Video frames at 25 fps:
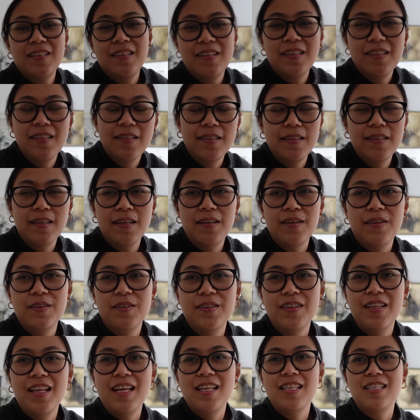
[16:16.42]
So
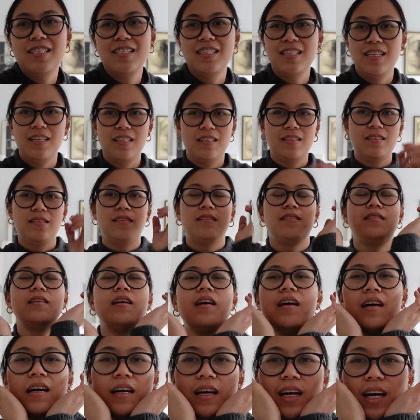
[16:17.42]
that's all.
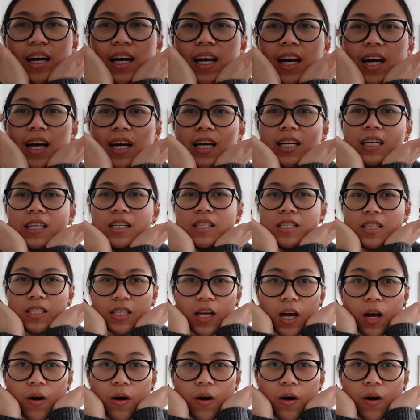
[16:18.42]
So